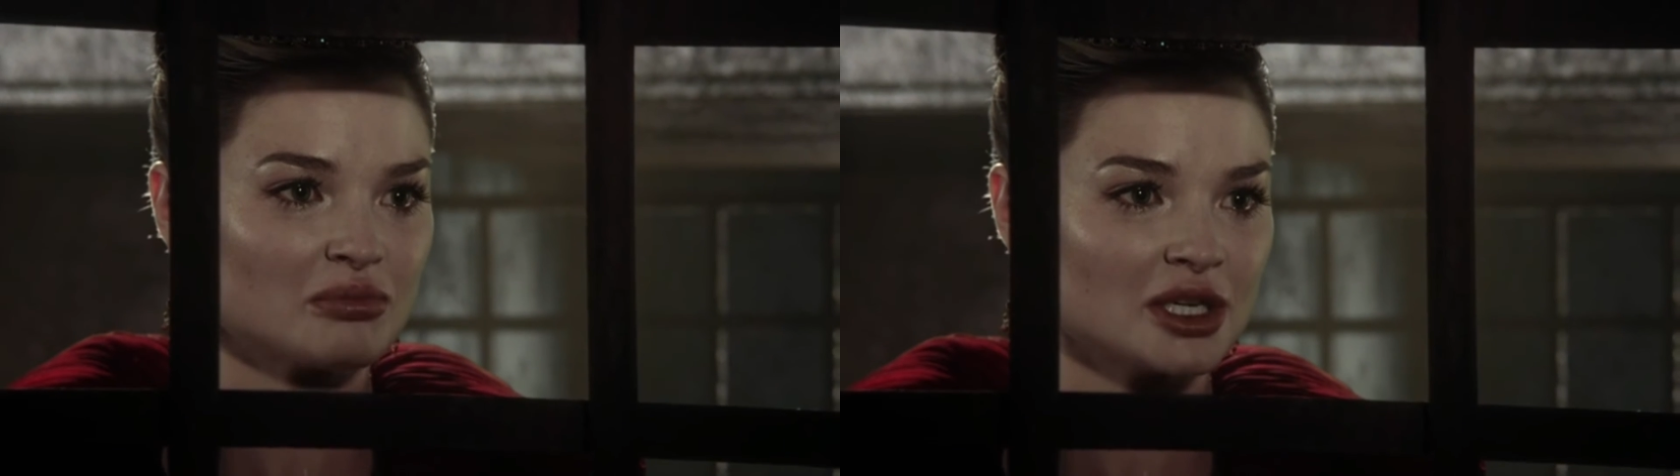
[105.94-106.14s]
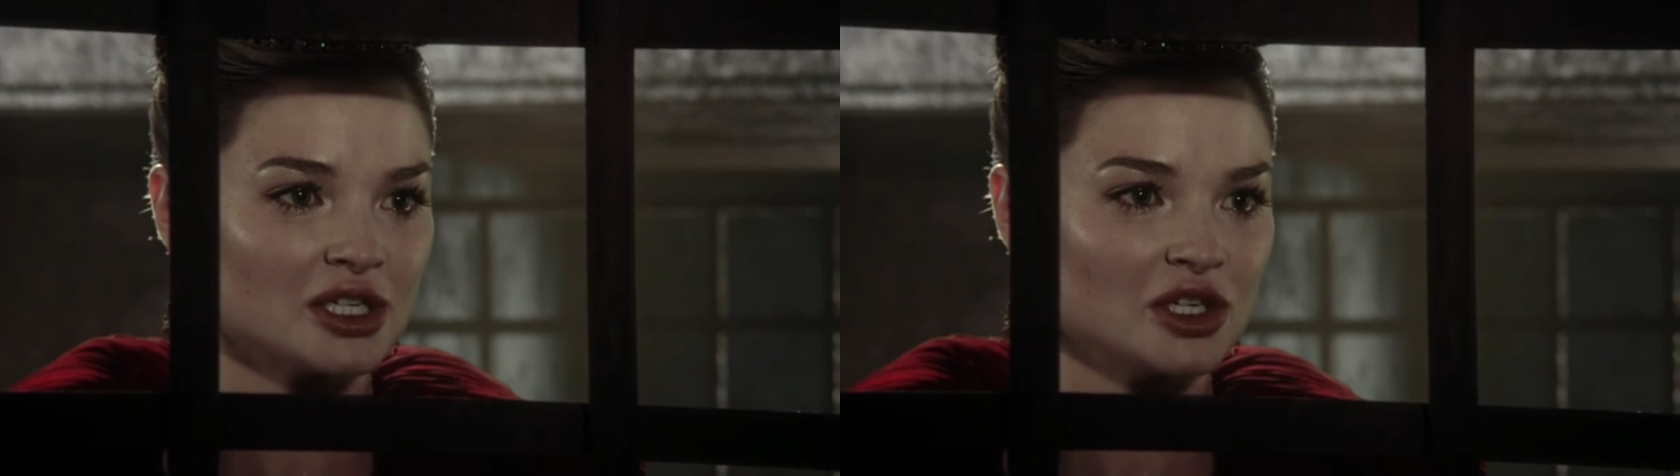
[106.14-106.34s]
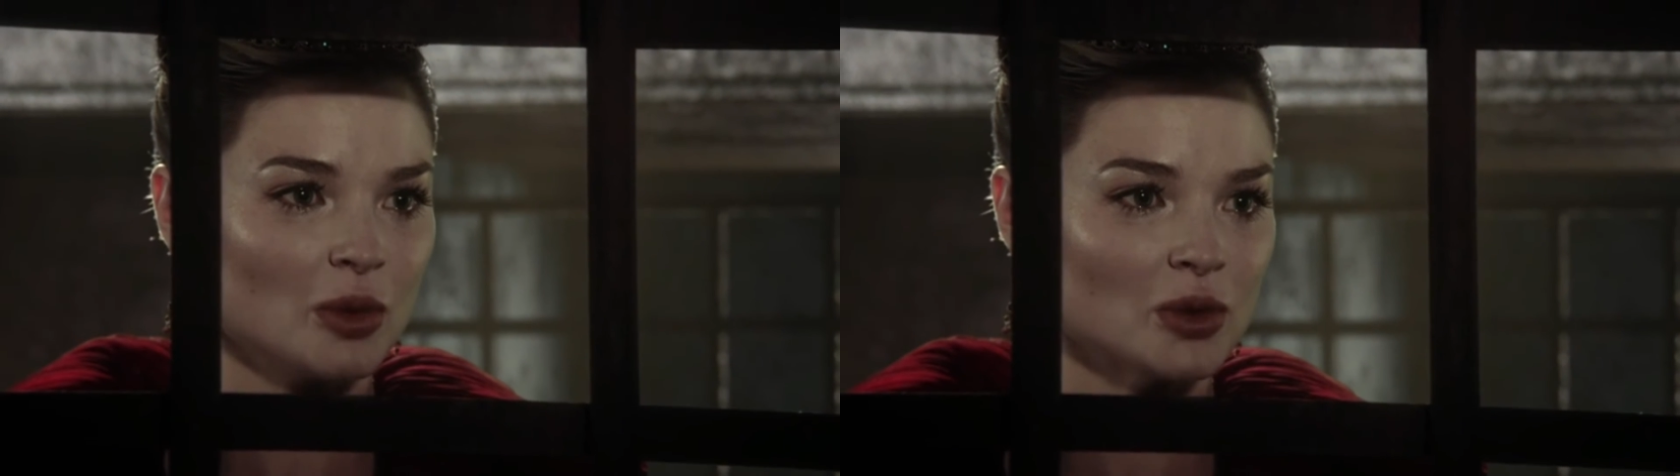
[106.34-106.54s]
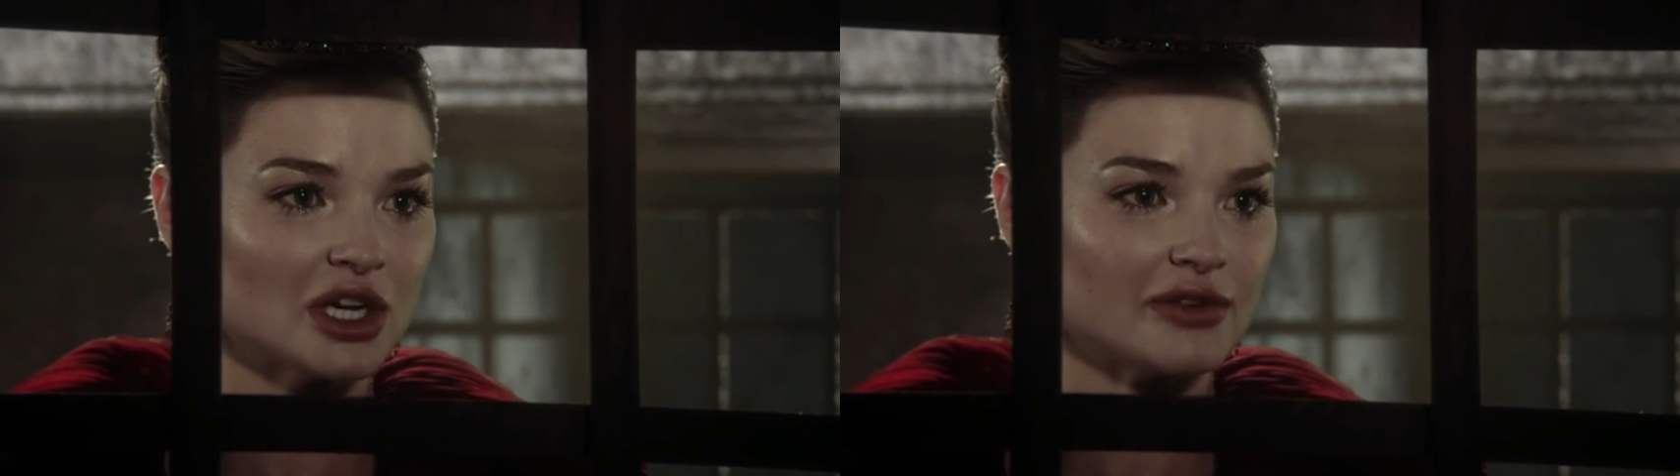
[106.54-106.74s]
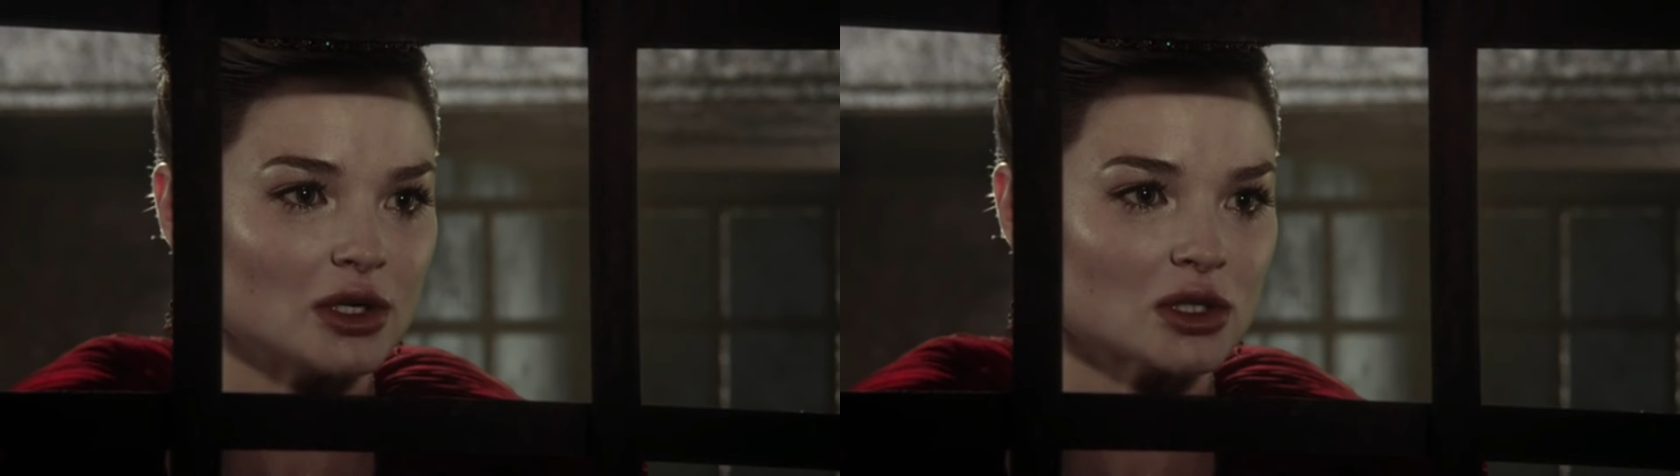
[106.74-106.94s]
my pity, you won't
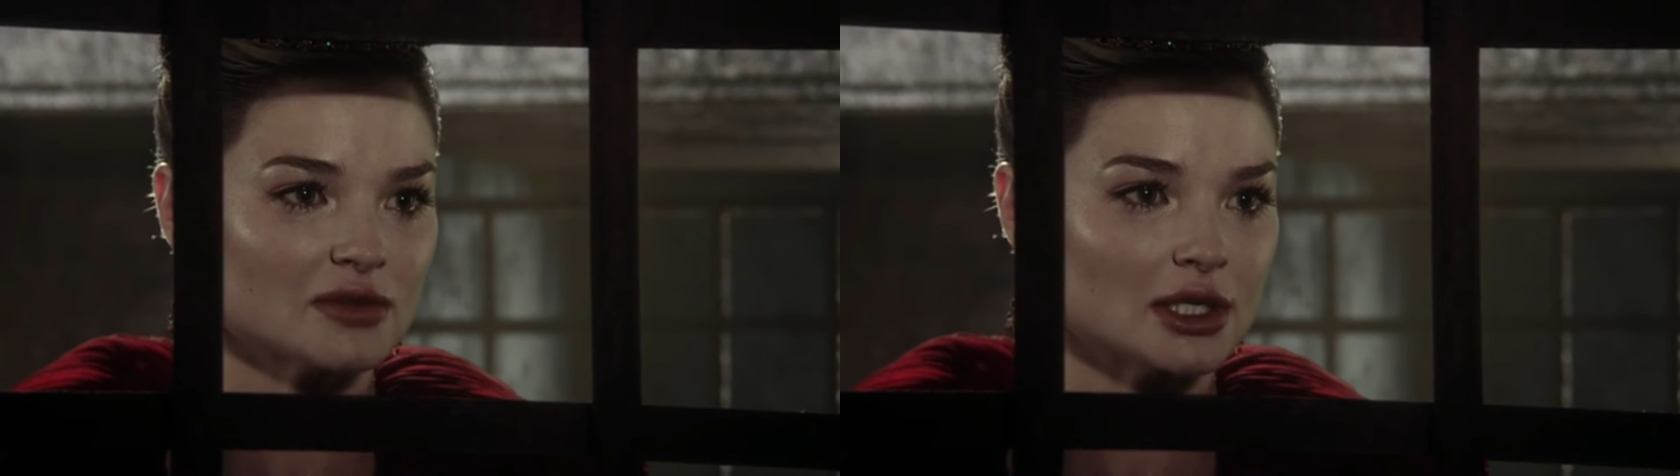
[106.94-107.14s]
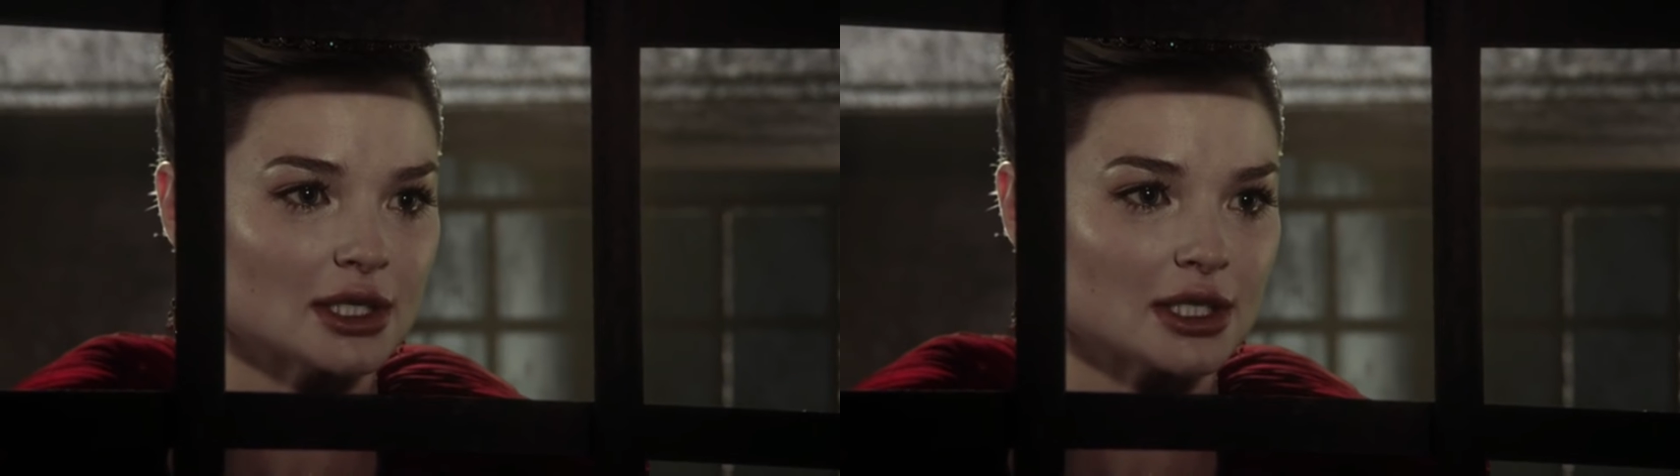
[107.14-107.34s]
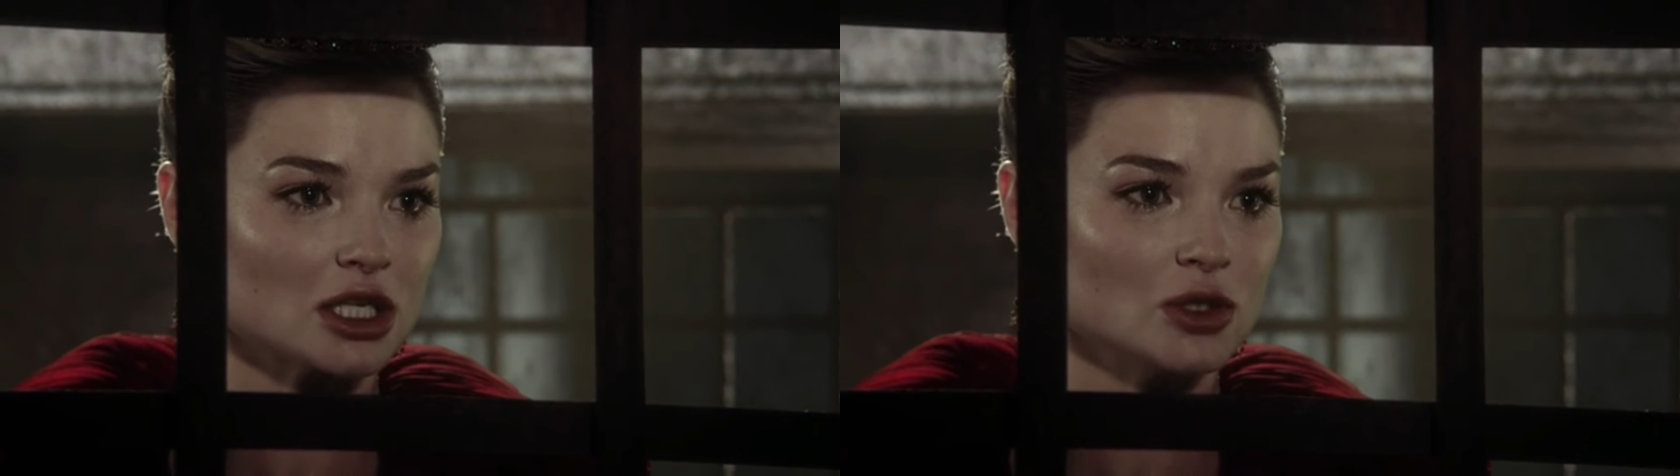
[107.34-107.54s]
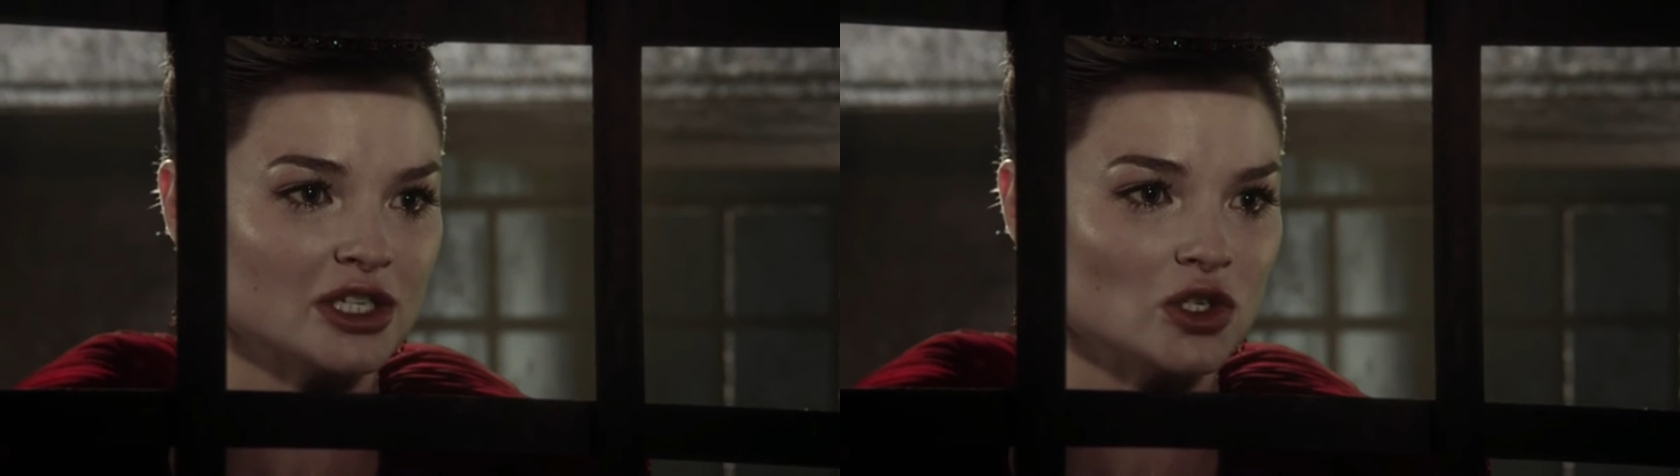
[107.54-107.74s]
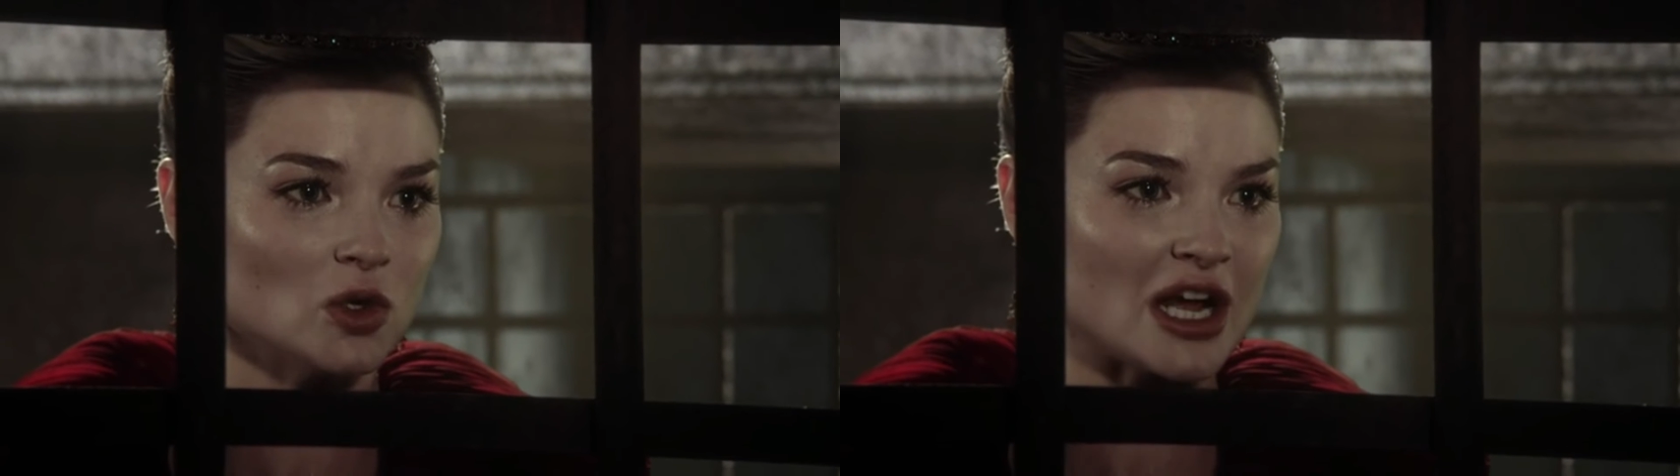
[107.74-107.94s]
have a lot of things,
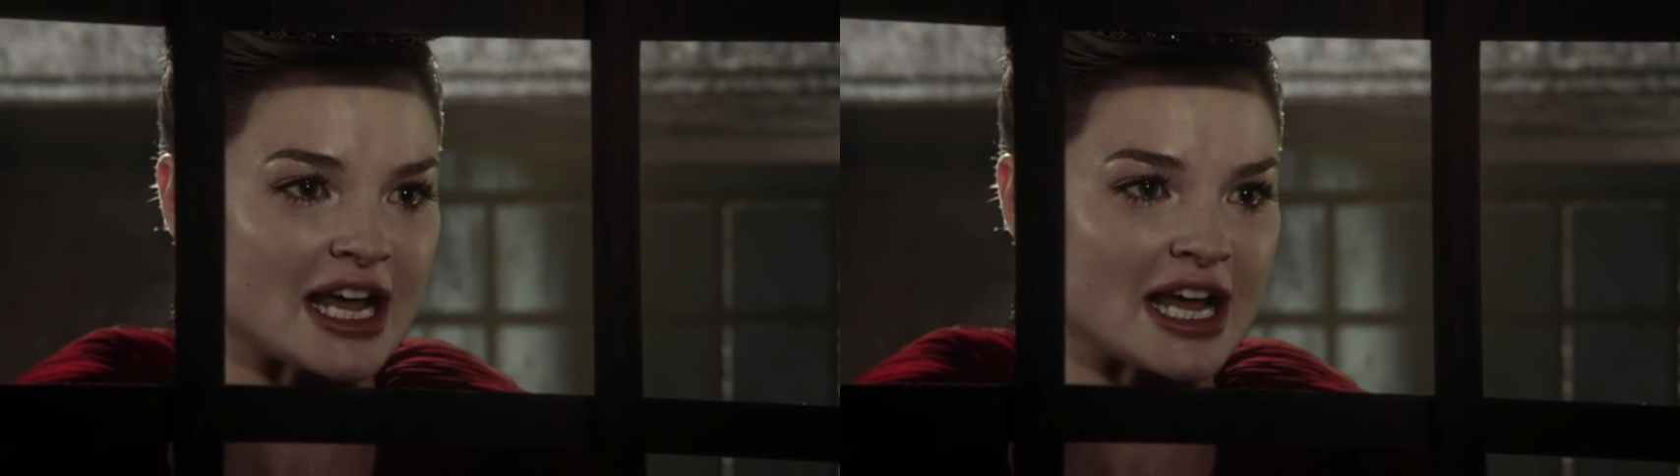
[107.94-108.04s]
including your